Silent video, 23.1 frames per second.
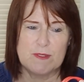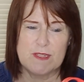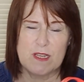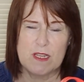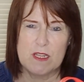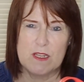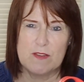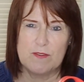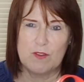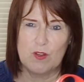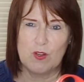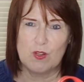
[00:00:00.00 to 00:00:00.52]
So
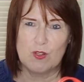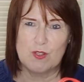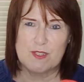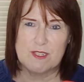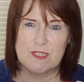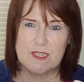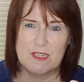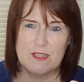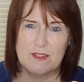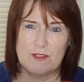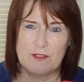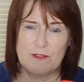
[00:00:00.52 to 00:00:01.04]
they've
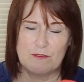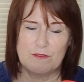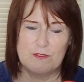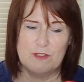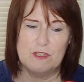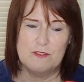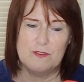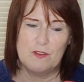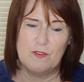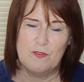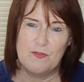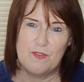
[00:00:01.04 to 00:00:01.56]
got the
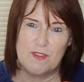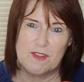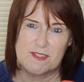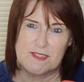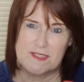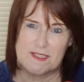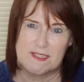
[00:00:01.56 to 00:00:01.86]
groove on this